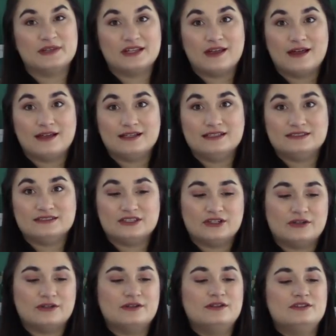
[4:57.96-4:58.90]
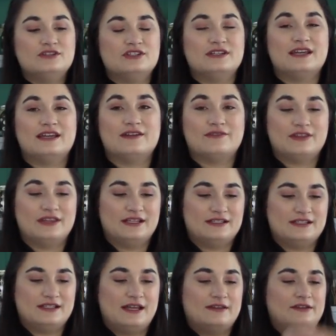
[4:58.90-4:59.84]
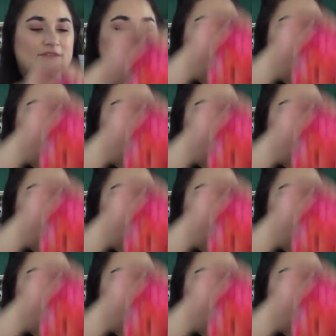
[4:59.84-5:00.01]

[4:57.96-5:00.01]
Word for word: be a lot easier to get everything together.